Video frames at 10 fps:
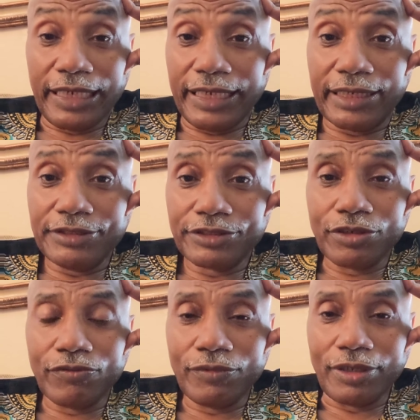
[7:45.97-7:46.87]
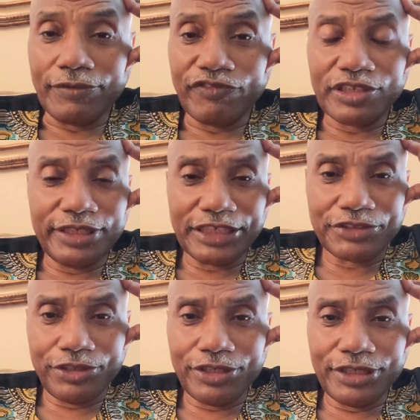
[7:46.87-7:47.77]
And so for the
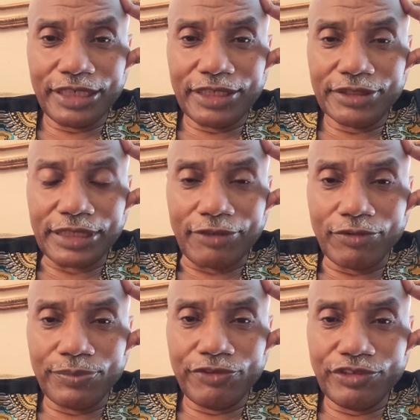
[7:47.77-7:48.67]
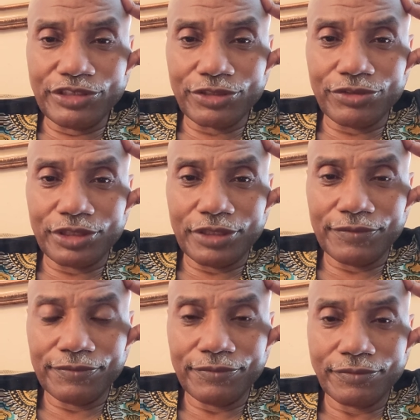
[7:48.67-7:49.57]
next 30 days, I will be
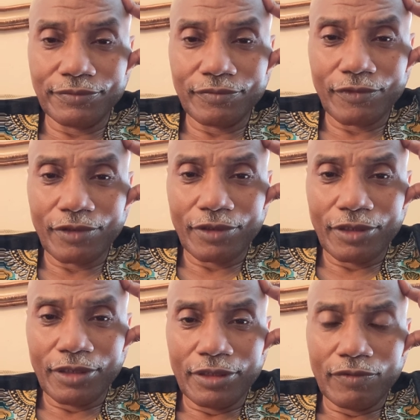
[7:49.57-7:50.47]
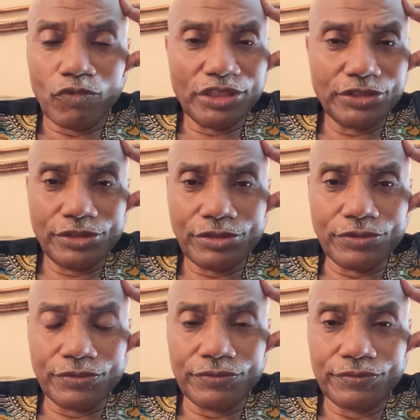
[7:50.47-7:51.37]
researching what to do